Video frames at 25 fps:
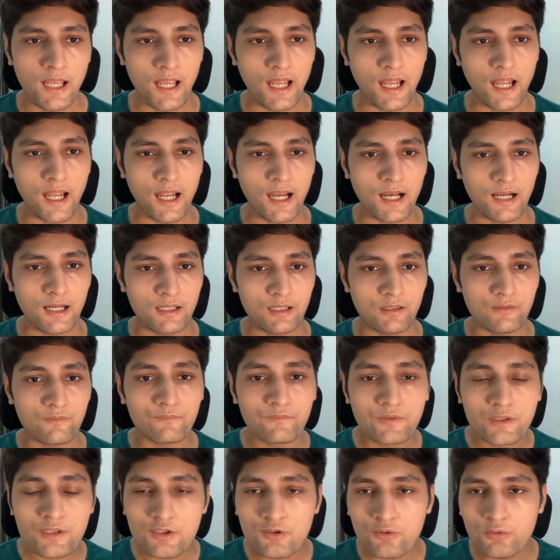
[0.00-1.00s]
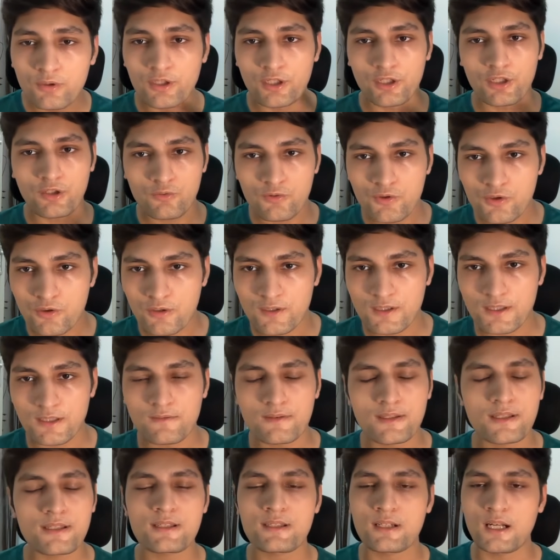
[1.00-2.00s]
And once you introduce yourself,
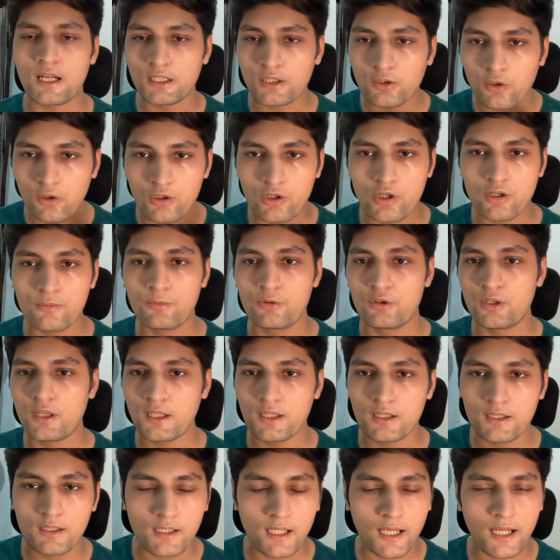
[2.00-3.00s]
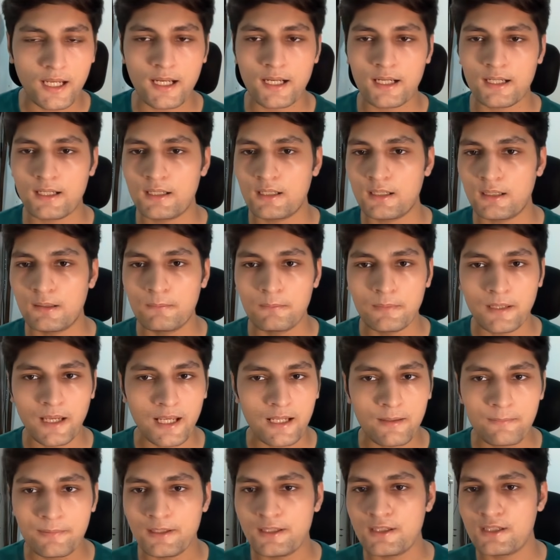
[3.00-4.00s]
just start contributing and
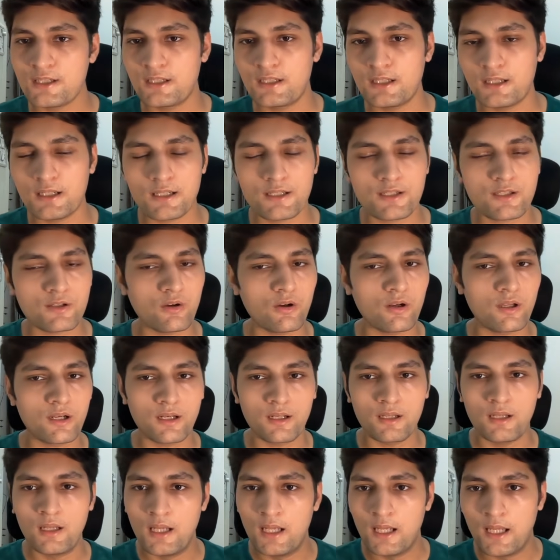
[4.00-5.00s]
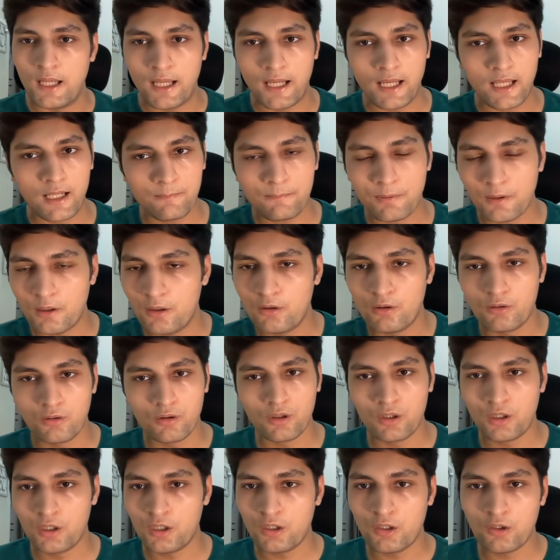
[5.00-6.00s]
help engineers or help
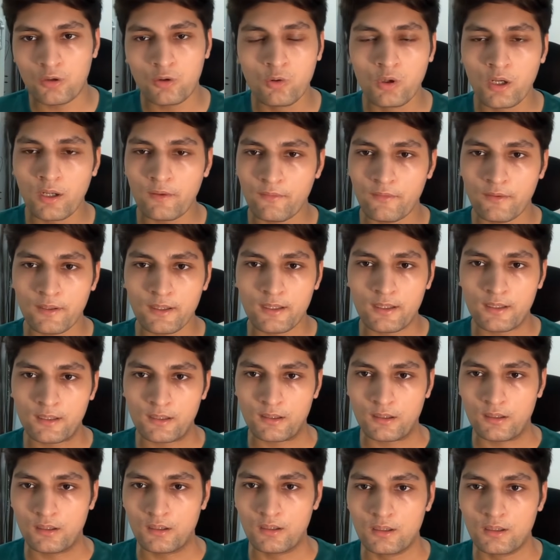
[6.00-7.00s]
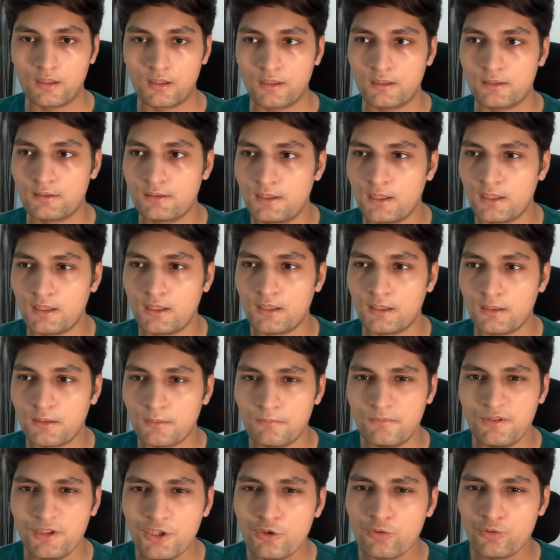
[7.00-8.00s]
whoever the
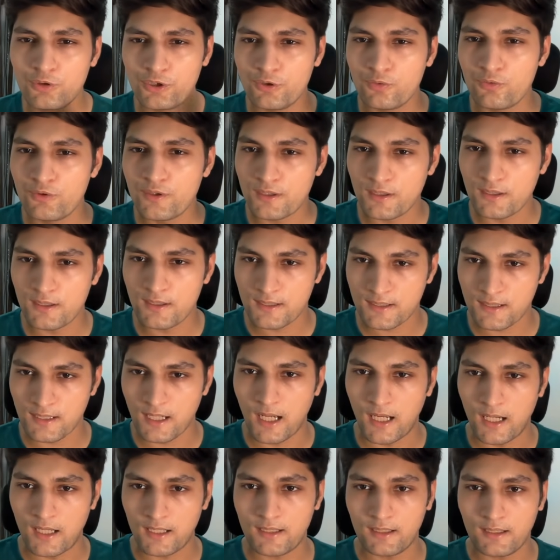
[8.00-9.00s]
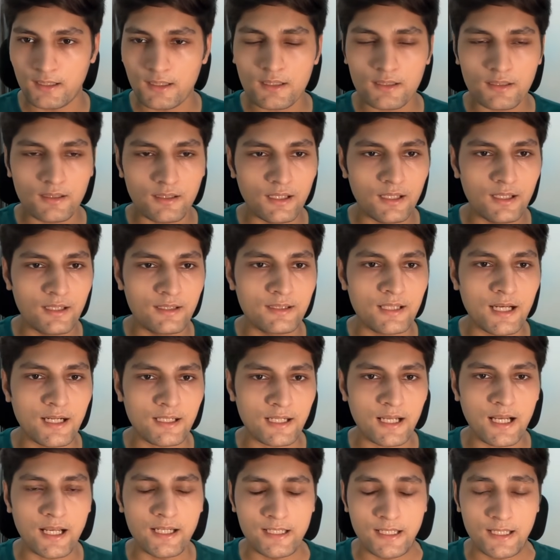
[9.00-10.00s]
new users are there in that
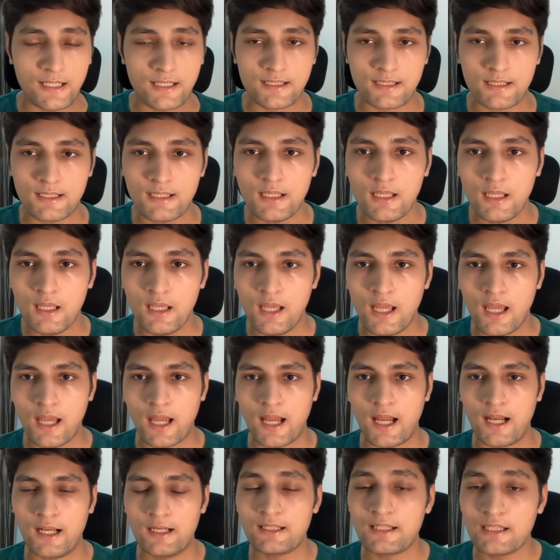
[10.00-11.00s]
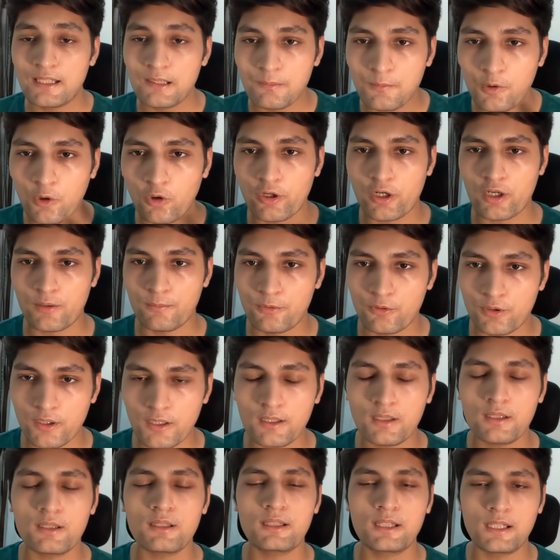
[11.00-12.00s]
IRC, and keep
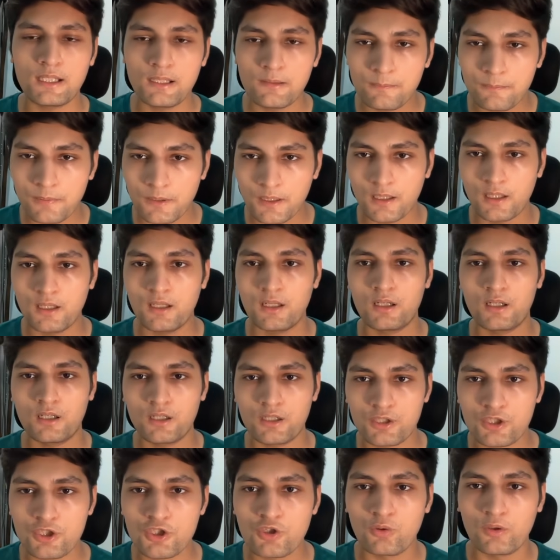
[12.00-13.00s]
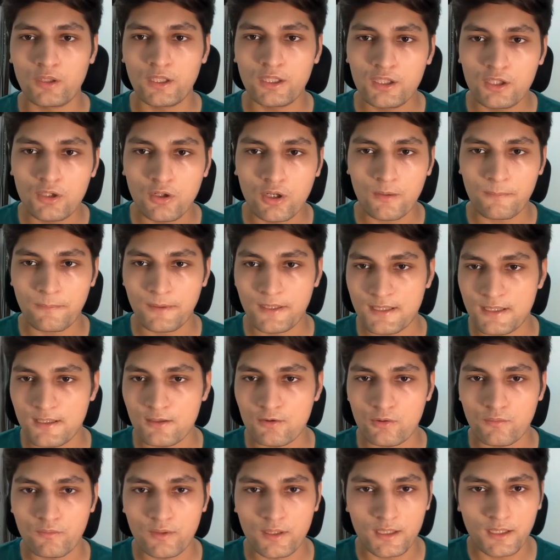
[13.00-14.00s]
contributing, keep showing your presence
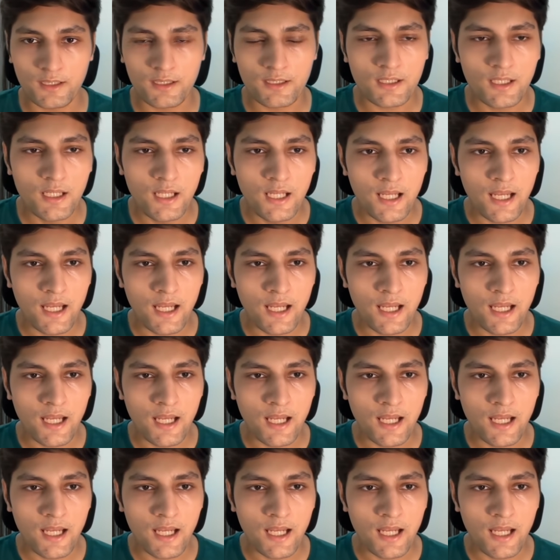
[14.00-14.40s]
over there.